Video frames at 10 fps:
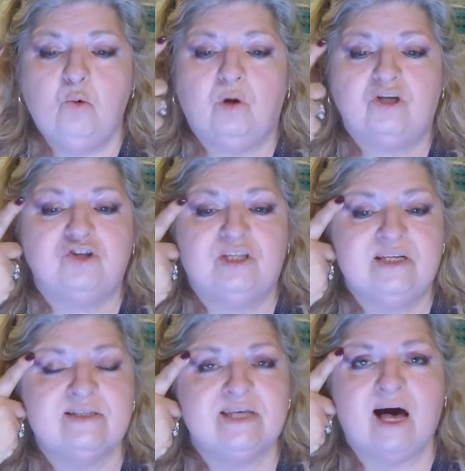which
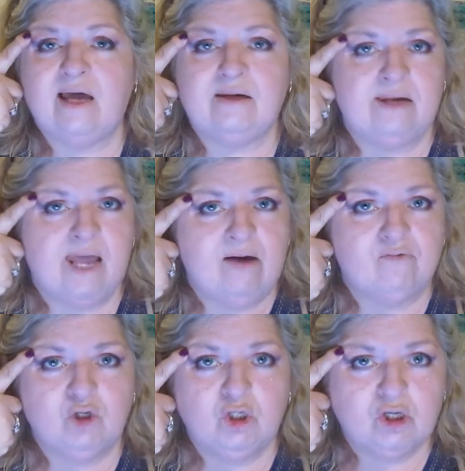this side
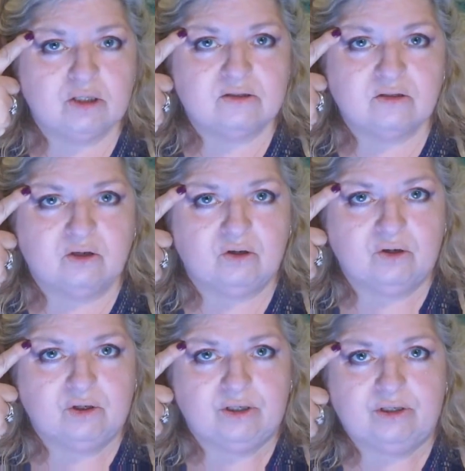never looks
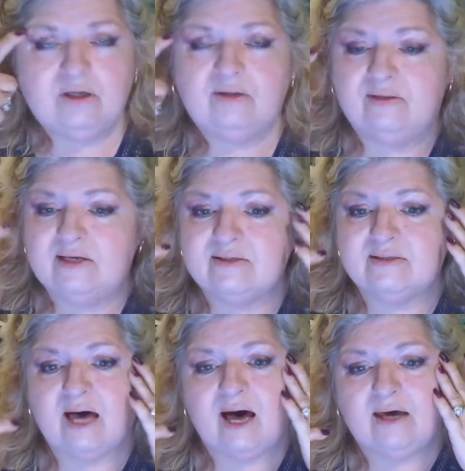good and this
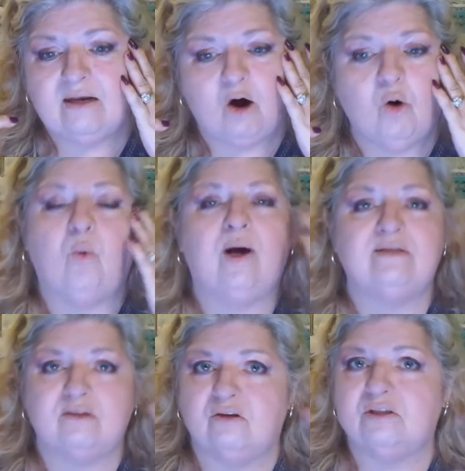side
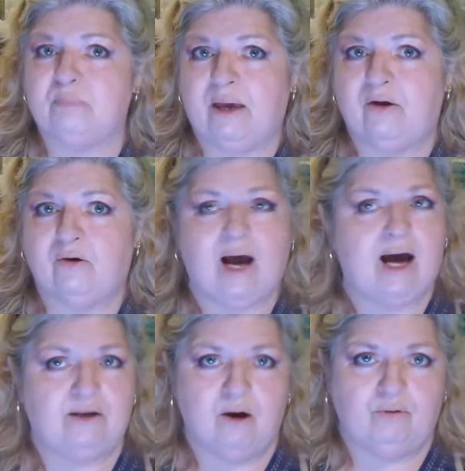always looks better
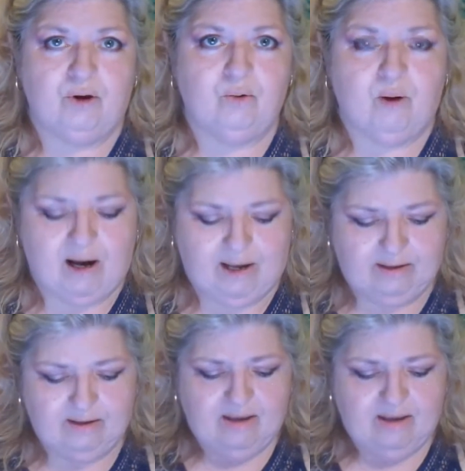I don't know why